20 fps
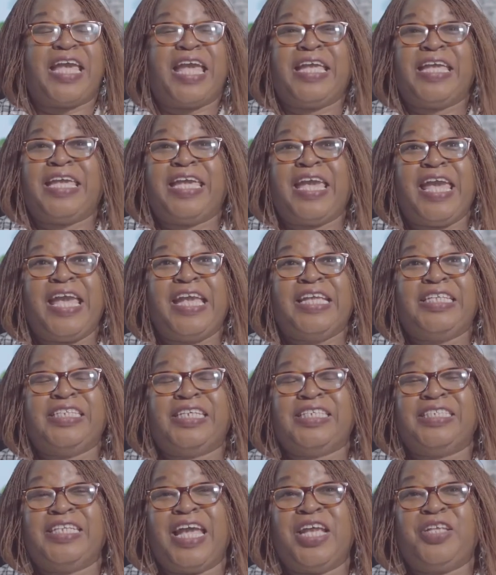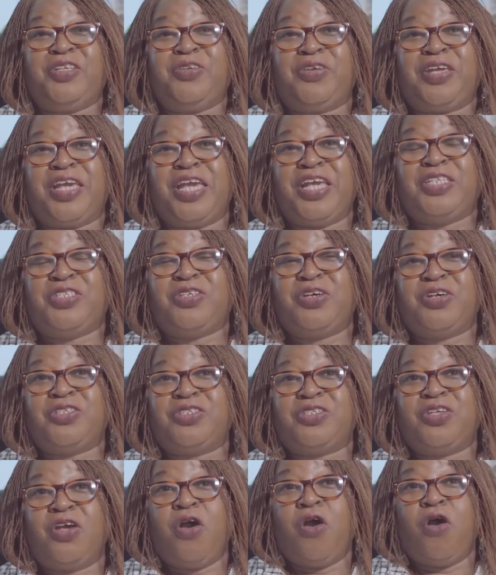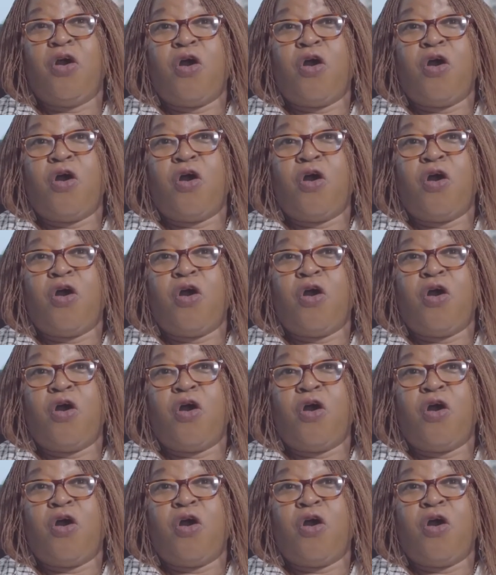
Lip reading: engage and educate us